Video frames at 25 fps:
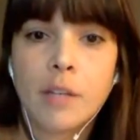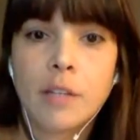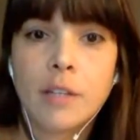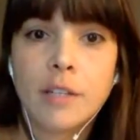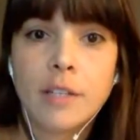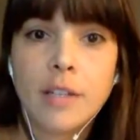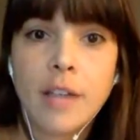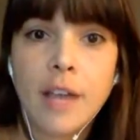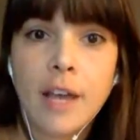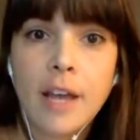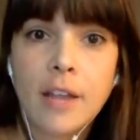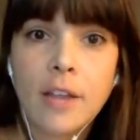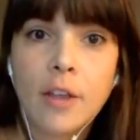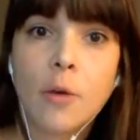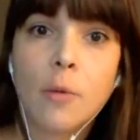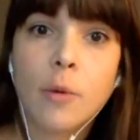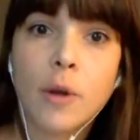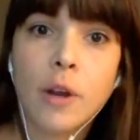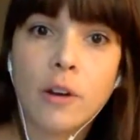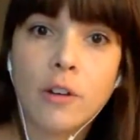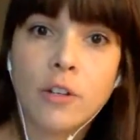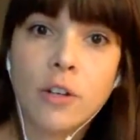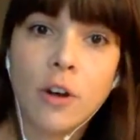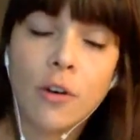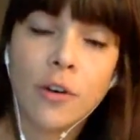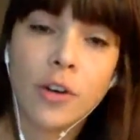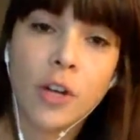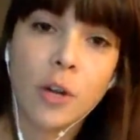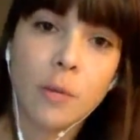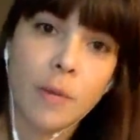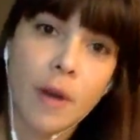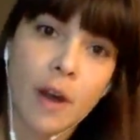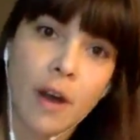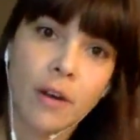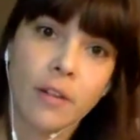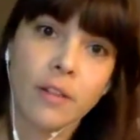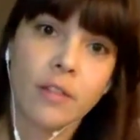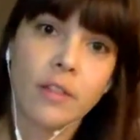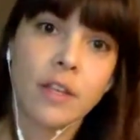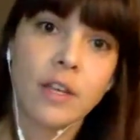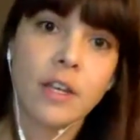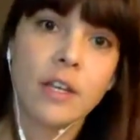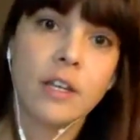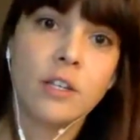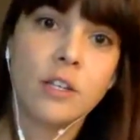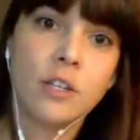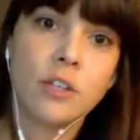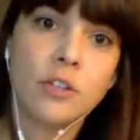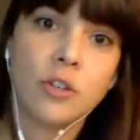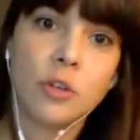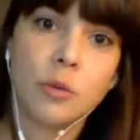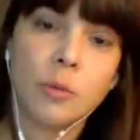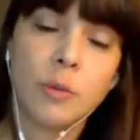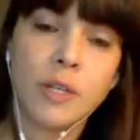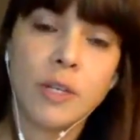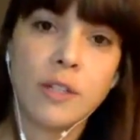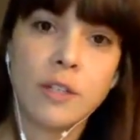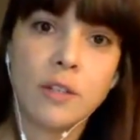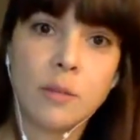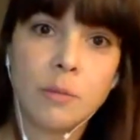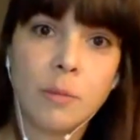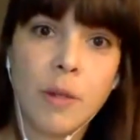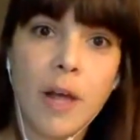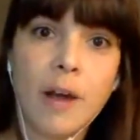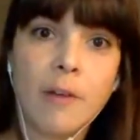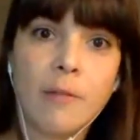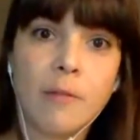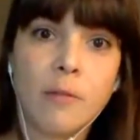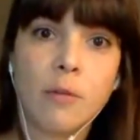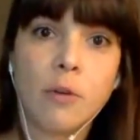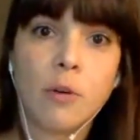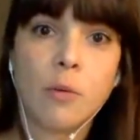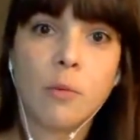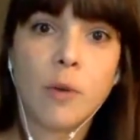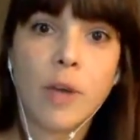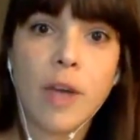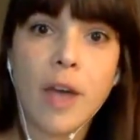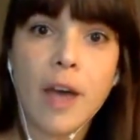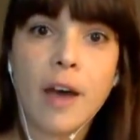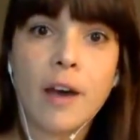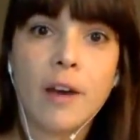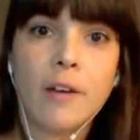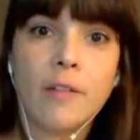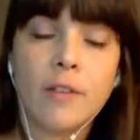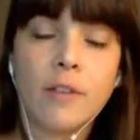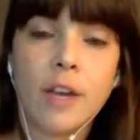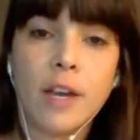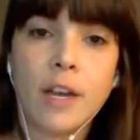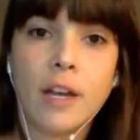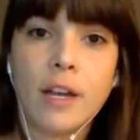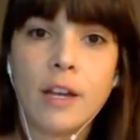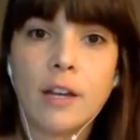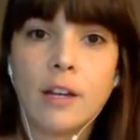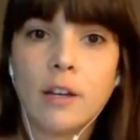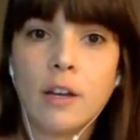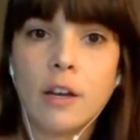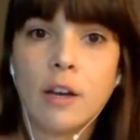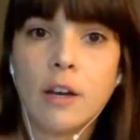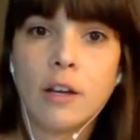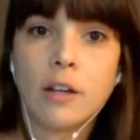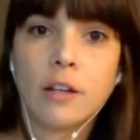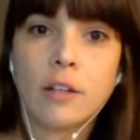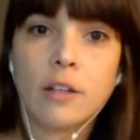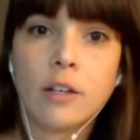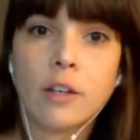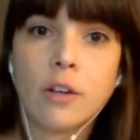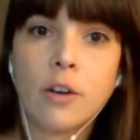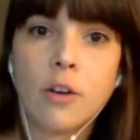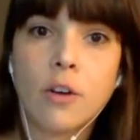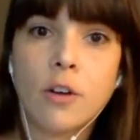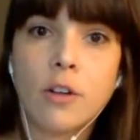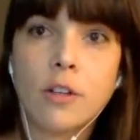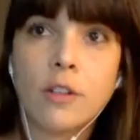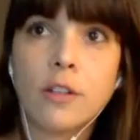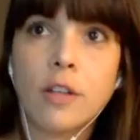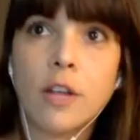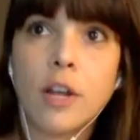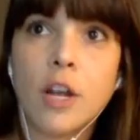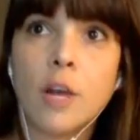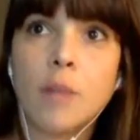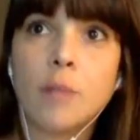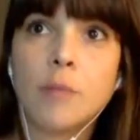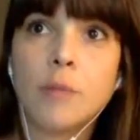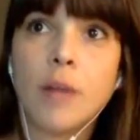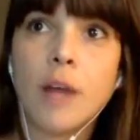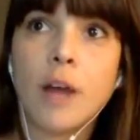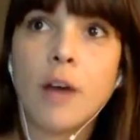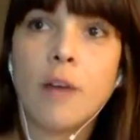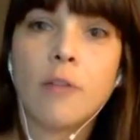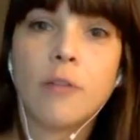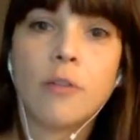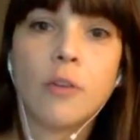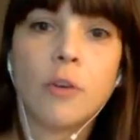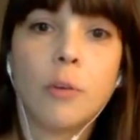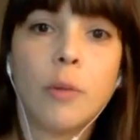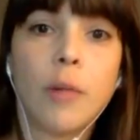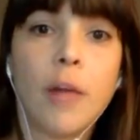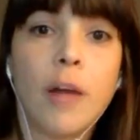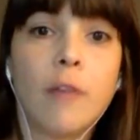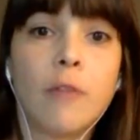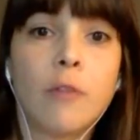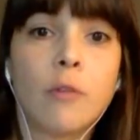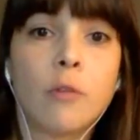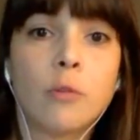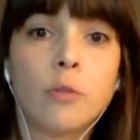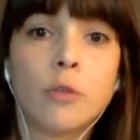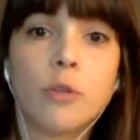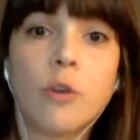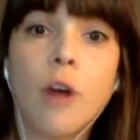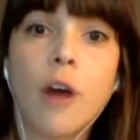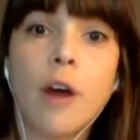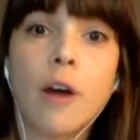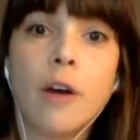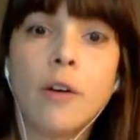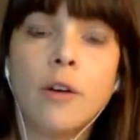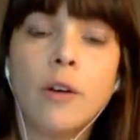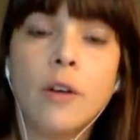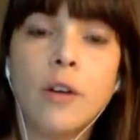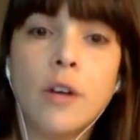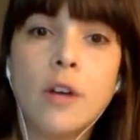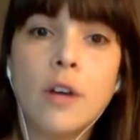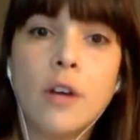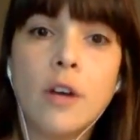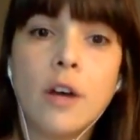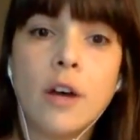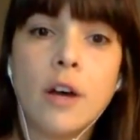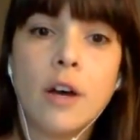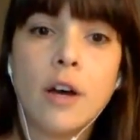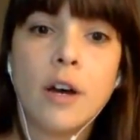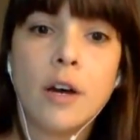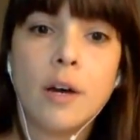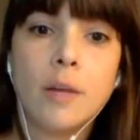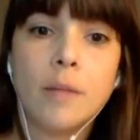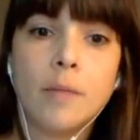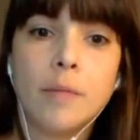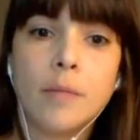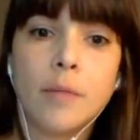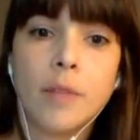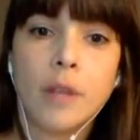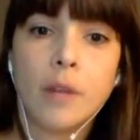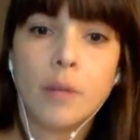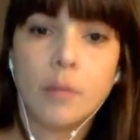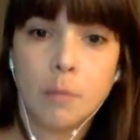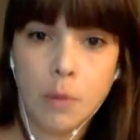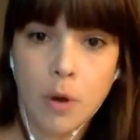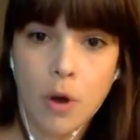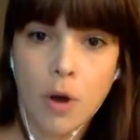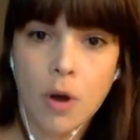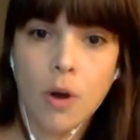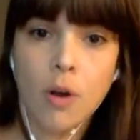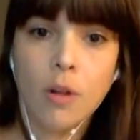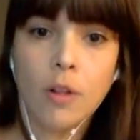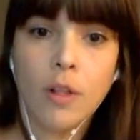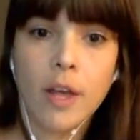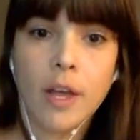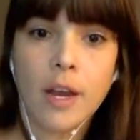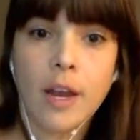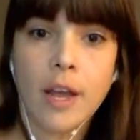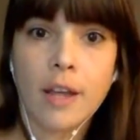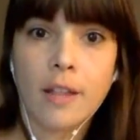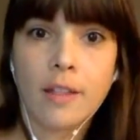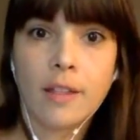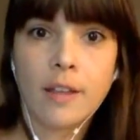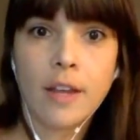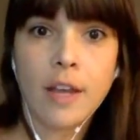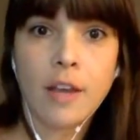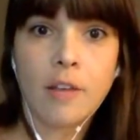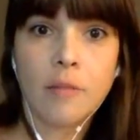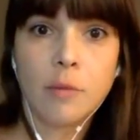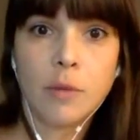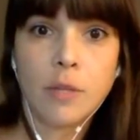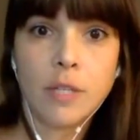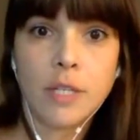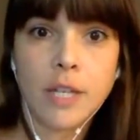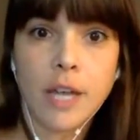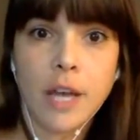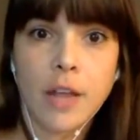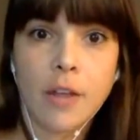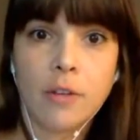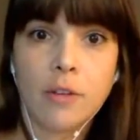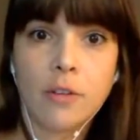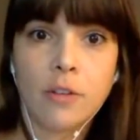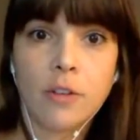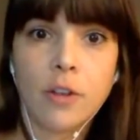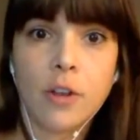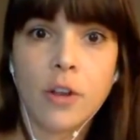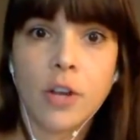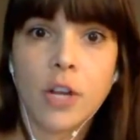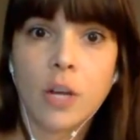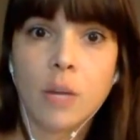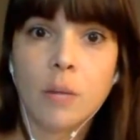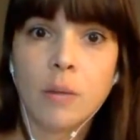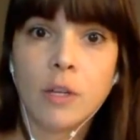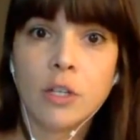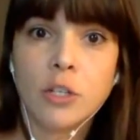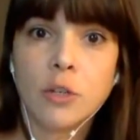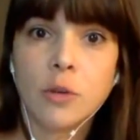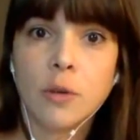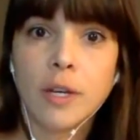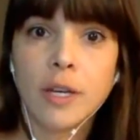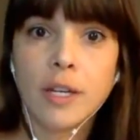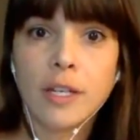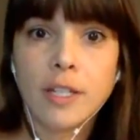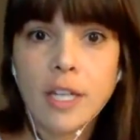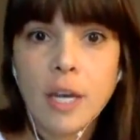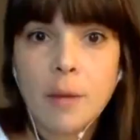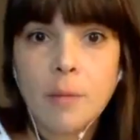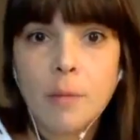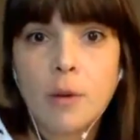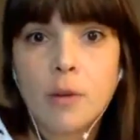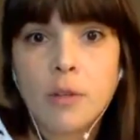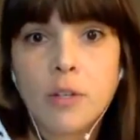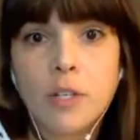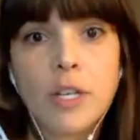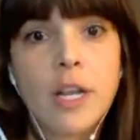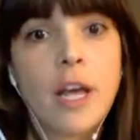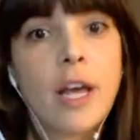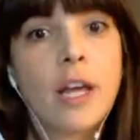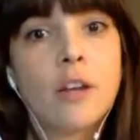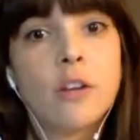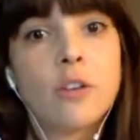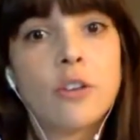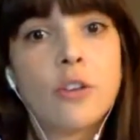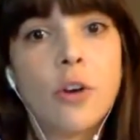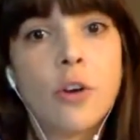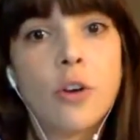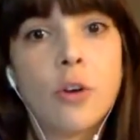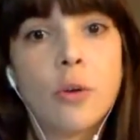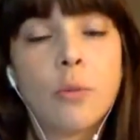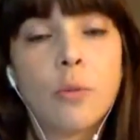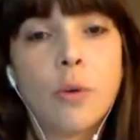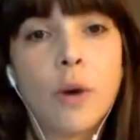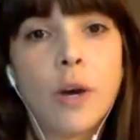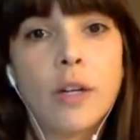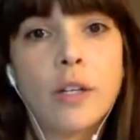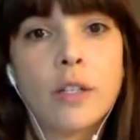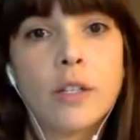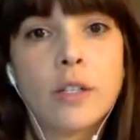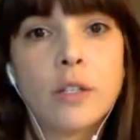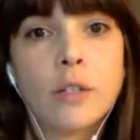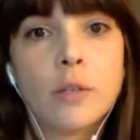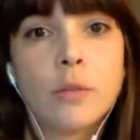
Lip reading: Today, though, we are talking about the digital business platform. We have a current setup now for a platform trial that Paul and Anthony have put together. So they're going to be doing a demo today to show you what